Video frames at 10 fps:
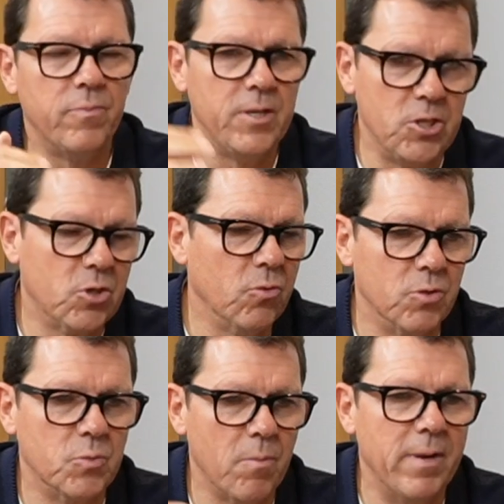these
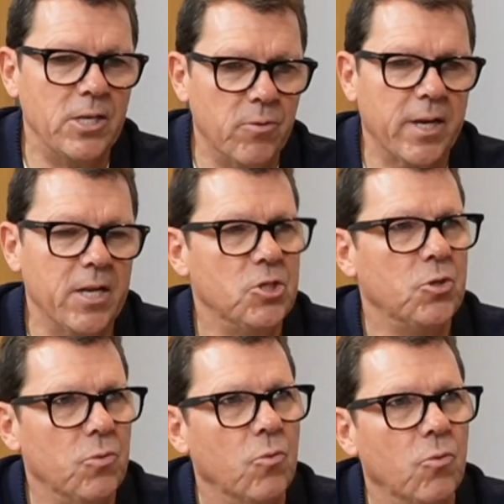tools will measure against
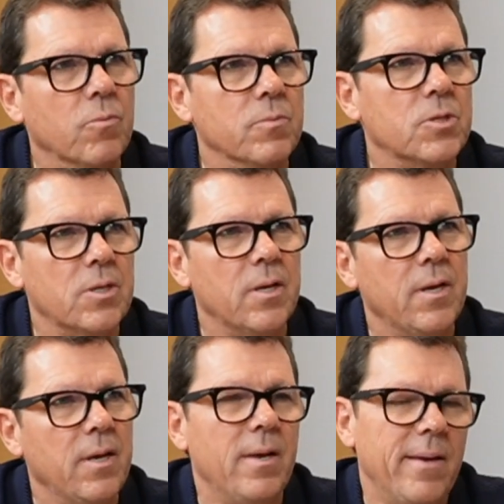your norms.
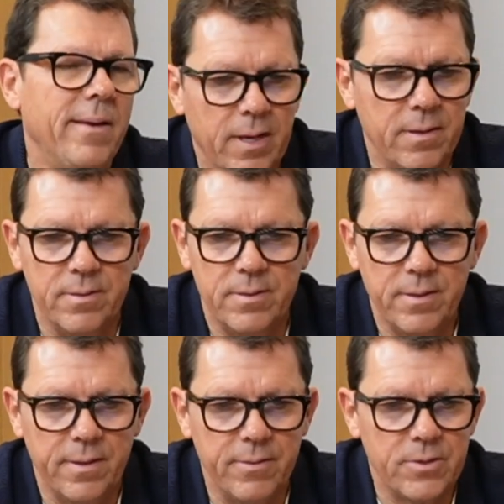Yeah. And,
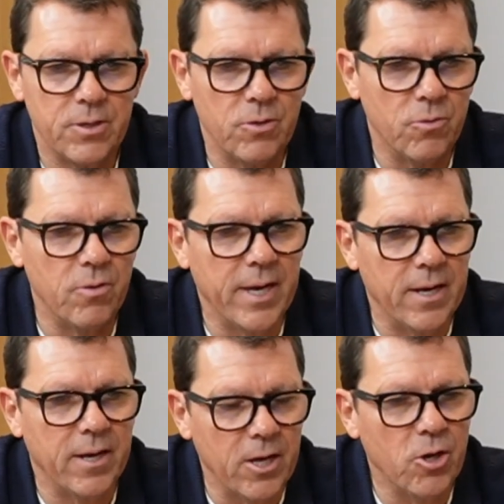you know, so you can
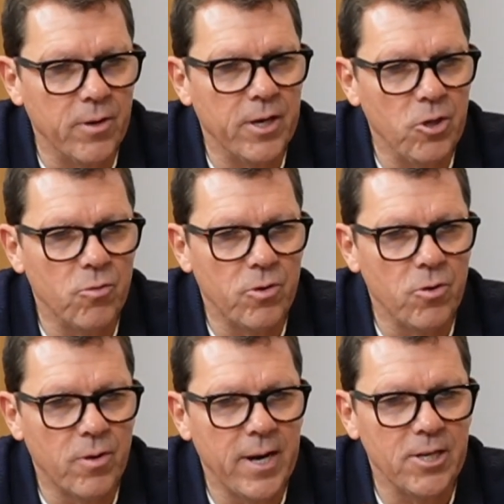get
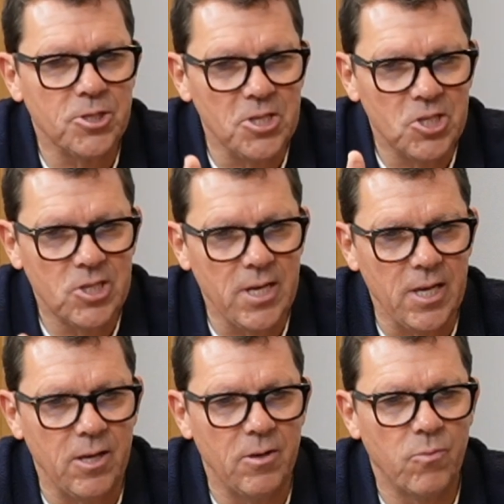you can actually
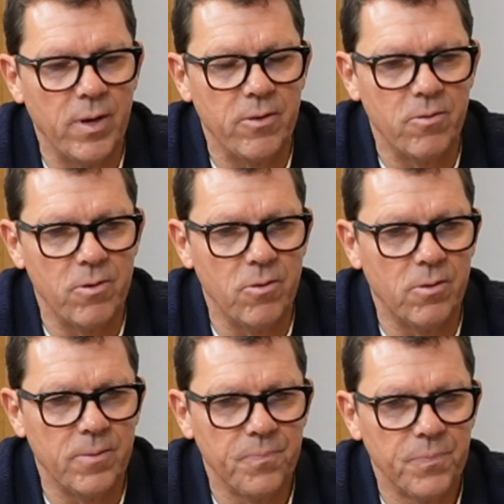see whether or
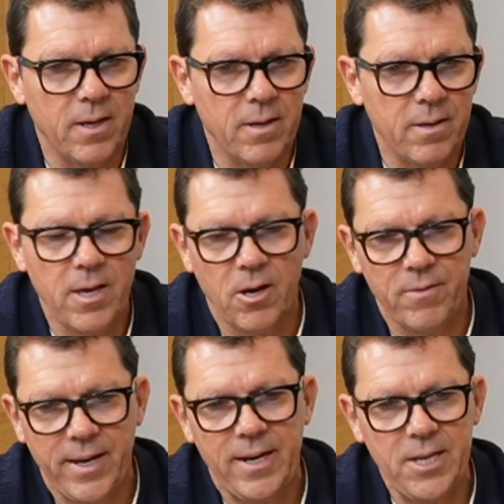not,
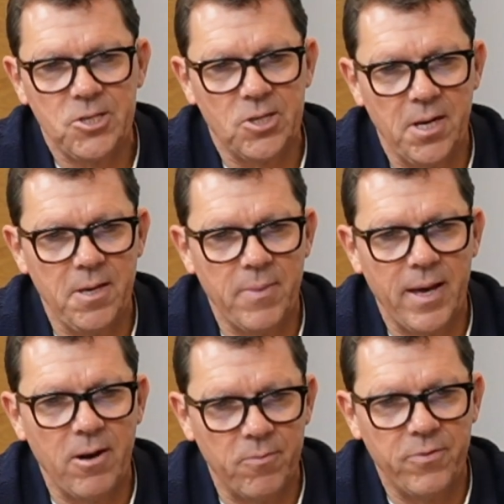I've had less sleep
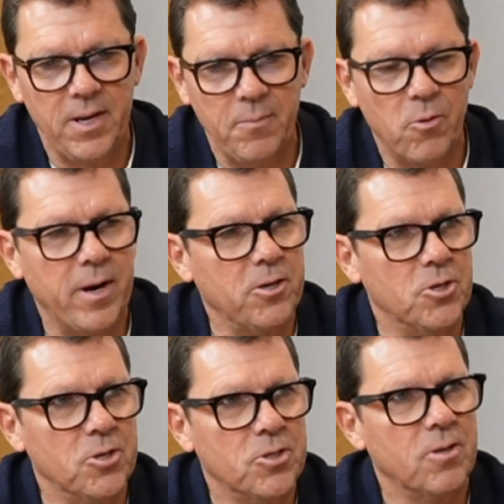and I'm feeling more
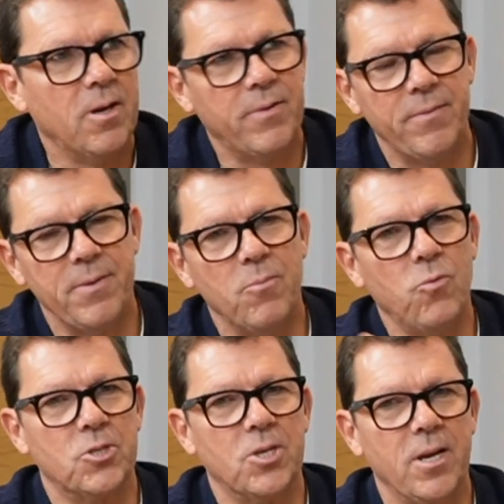anxious. I'm having
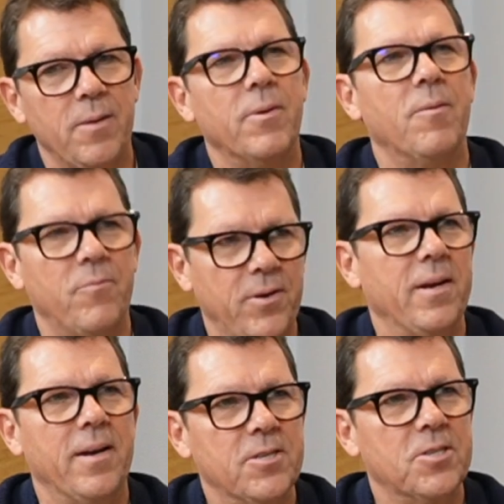more sleep and I'm
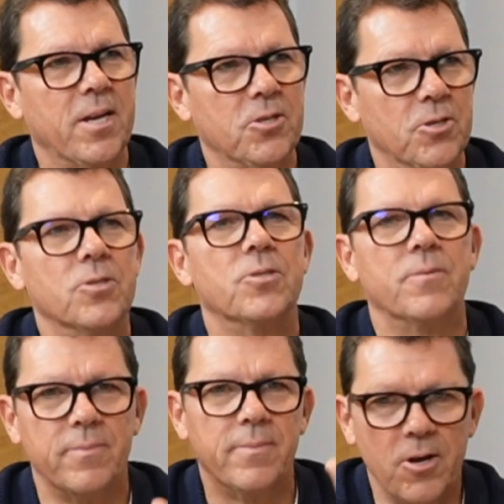feeling less
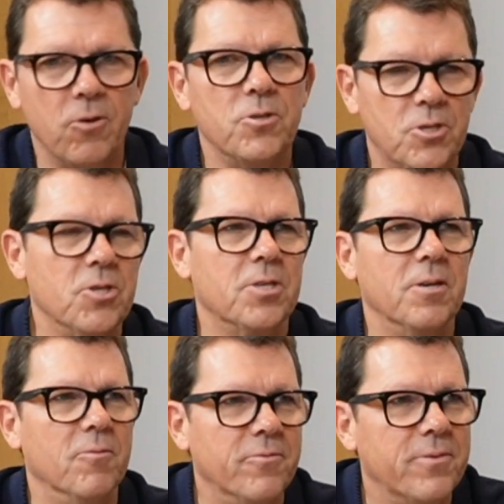anxious. Note to
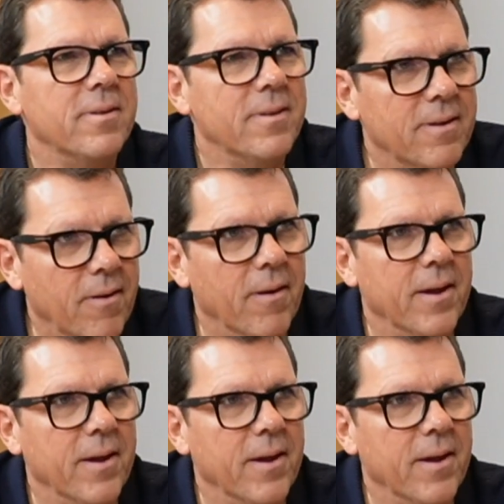self. All